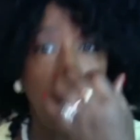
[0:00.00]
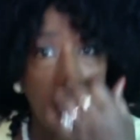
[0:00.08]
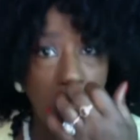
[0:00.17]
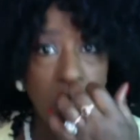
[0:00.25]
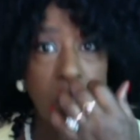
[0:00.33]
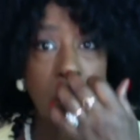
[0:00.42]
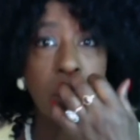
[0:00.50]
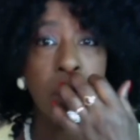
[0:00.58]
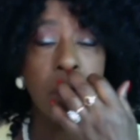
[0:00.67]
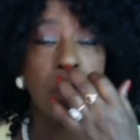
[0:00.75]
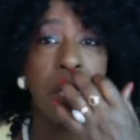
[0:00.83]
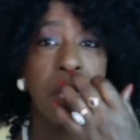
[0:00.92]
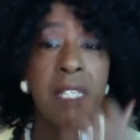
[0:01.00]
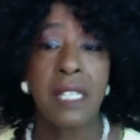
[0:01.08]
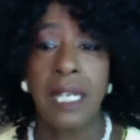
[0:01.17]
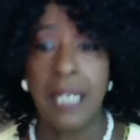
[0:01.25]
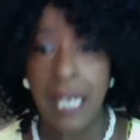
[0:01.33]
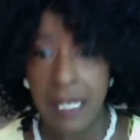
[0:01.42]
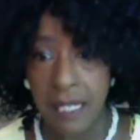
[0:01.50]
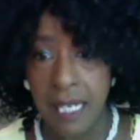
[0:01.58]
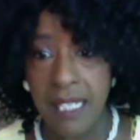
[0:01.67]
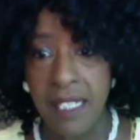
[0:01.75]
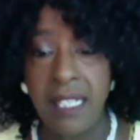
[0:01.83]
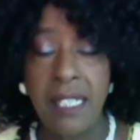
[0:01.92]
onto this, and
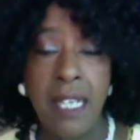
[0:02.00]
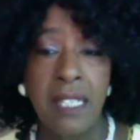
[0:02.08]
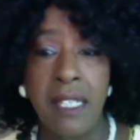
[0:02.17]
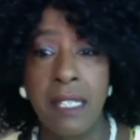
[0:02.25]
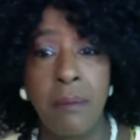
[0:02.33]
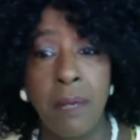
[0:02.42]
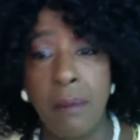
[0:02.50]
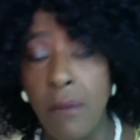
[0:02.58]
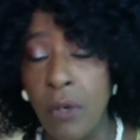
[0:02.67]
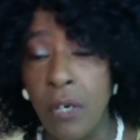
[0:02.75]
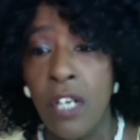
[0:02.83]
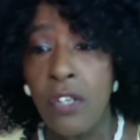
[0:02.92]
let's discuss this a bit more.